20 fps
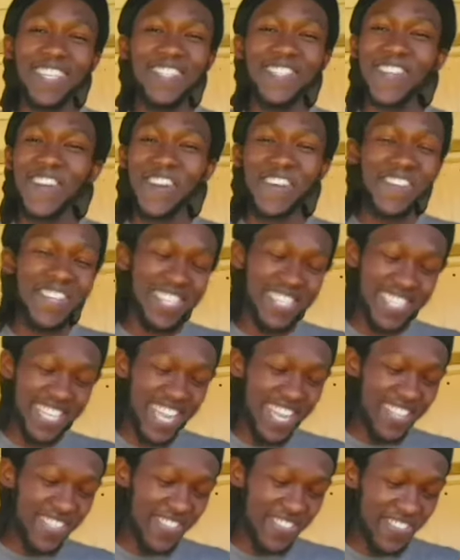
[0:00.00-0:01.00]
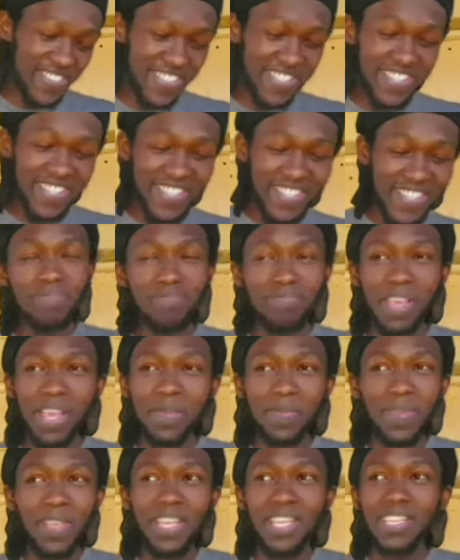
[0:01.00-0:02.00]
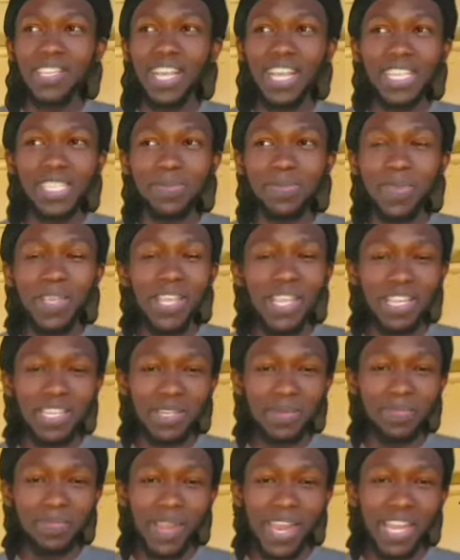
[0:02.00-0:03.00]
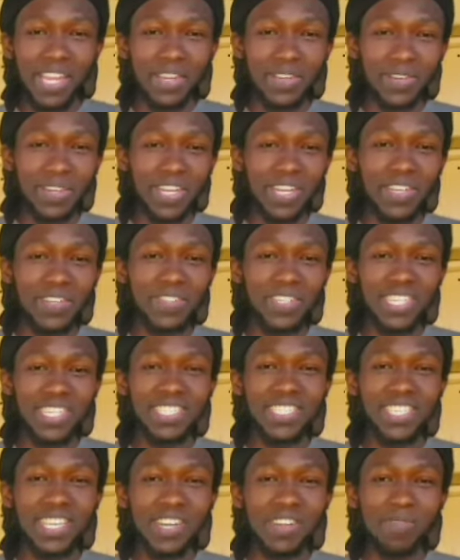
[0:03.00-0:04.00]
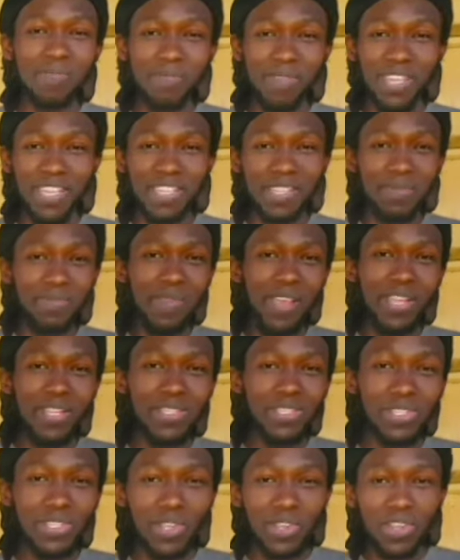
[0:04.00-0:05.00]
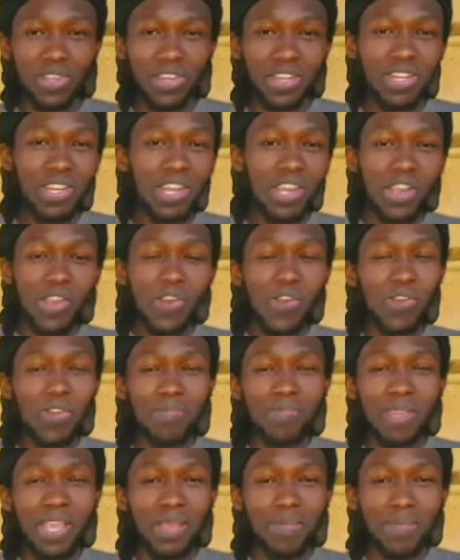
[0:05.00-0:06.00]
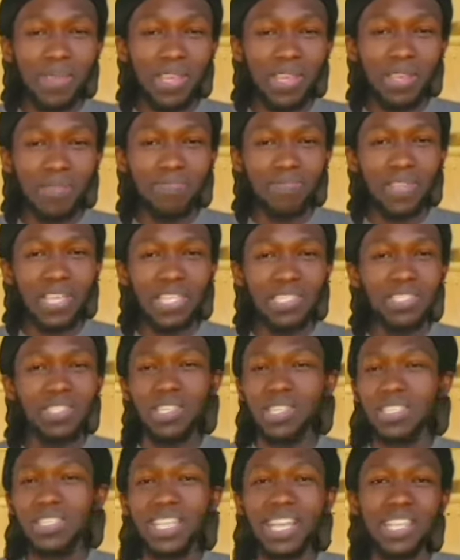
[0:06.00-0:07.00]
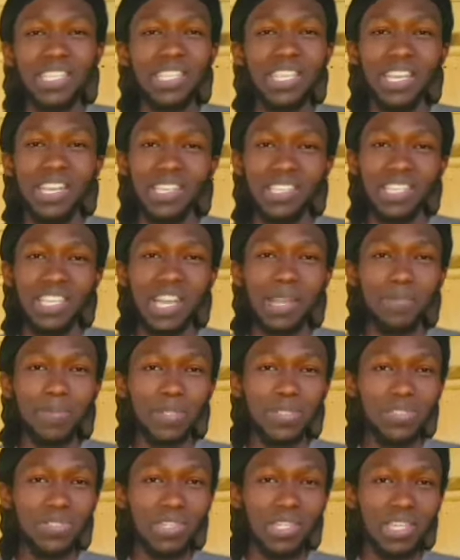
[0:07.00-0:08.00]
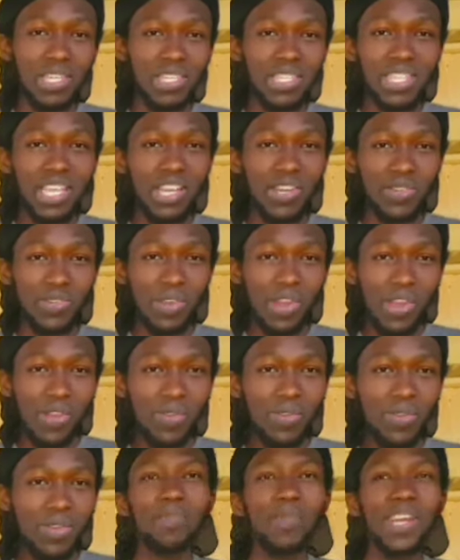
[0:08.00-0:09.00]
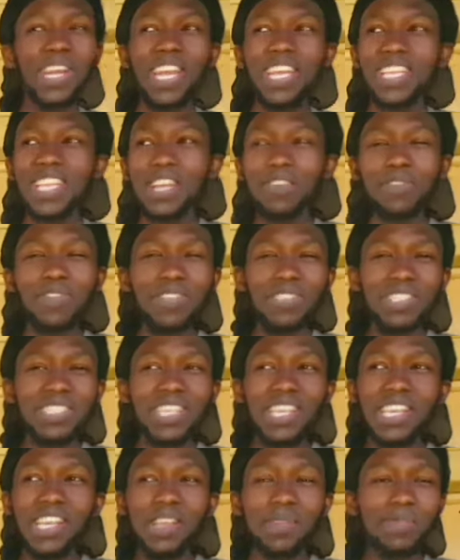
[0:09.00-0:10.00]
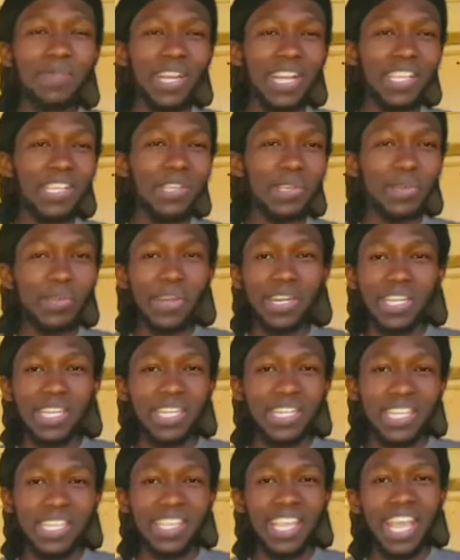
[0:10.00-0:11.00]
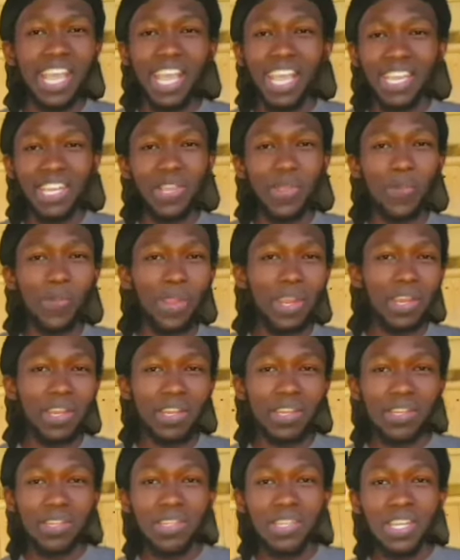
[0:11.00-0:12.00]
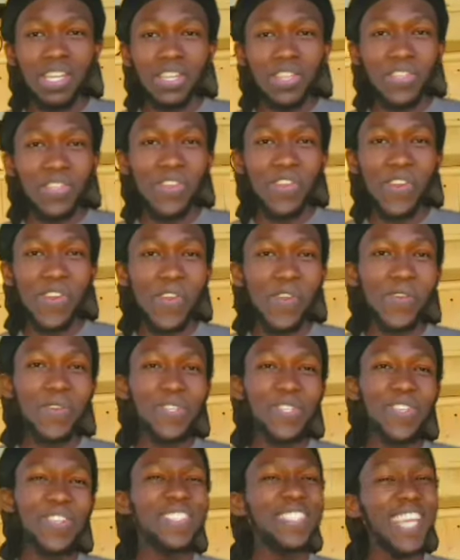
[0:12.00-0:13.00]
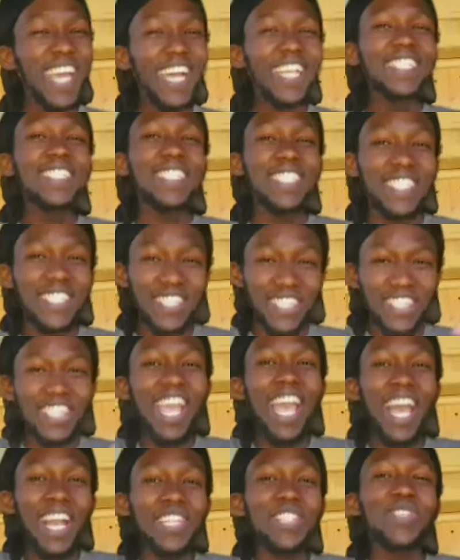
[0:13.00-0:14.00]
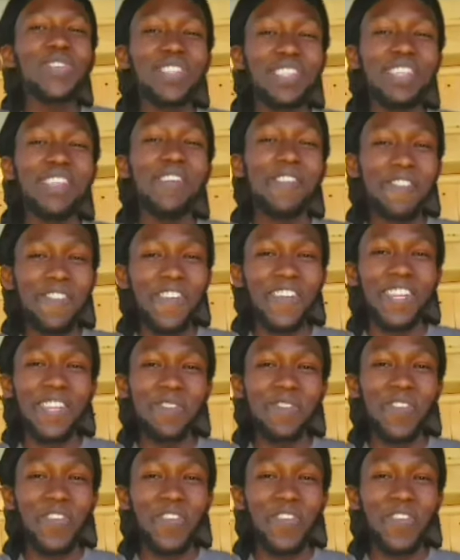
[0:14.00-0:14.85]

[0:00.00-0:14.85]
It's always that dude. Maybe he likes being in the background instead of being the main star, or maybe he's just not getting the opportunities. I don't know. But I never see him like credited anywhere, you know, so that's actually the funny